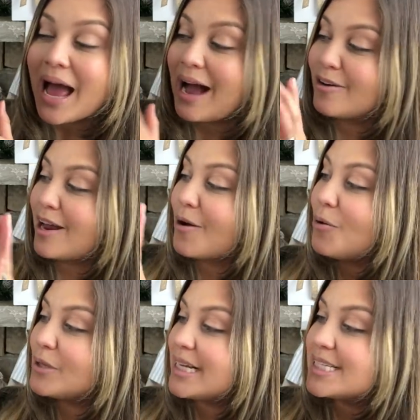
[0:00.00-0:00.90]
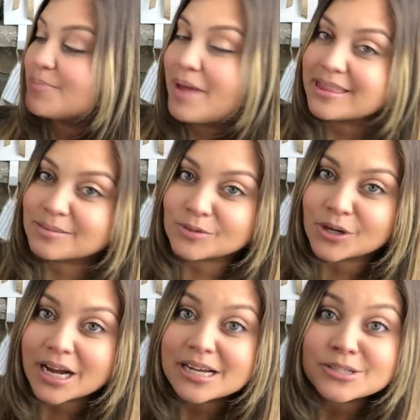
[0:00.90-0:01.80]
how not only to make them
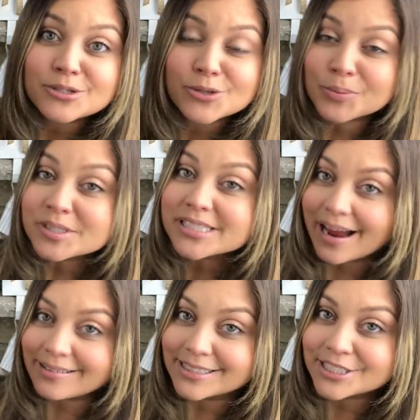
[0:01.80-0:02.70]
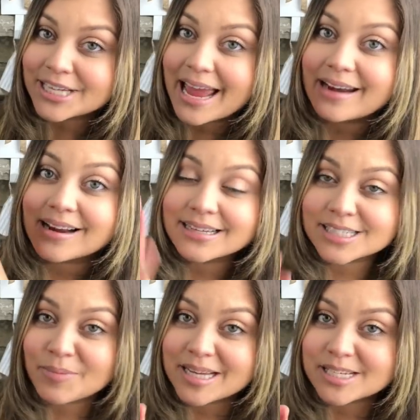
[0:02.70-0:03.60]
look super stylish and
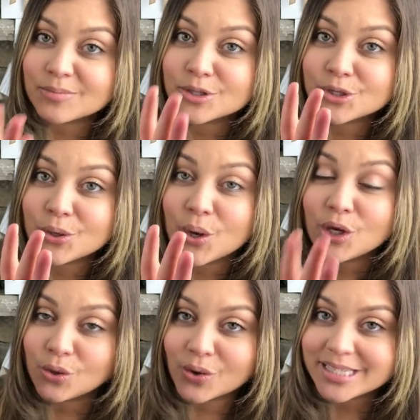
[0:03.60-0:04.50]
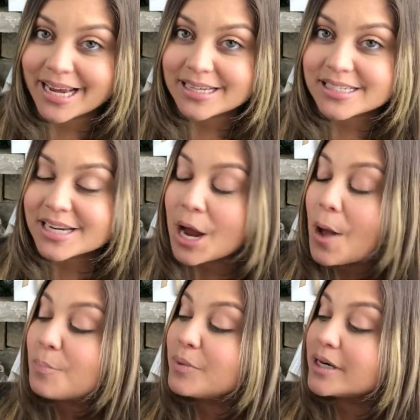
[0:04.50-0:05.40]
customize them to your taste,
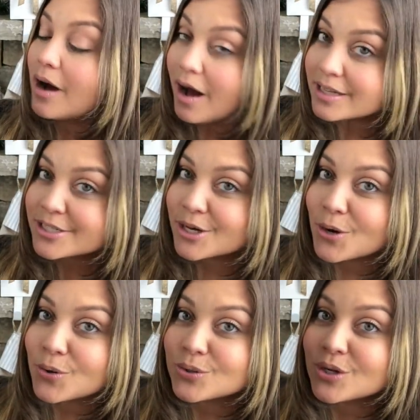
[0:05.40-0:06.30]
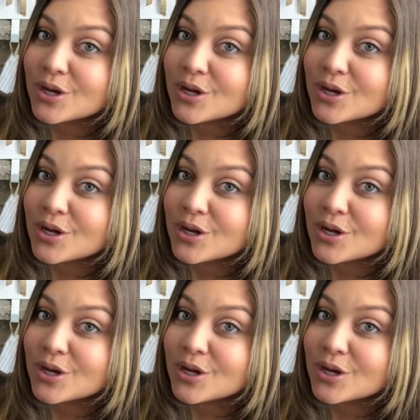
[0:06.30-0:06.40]
but also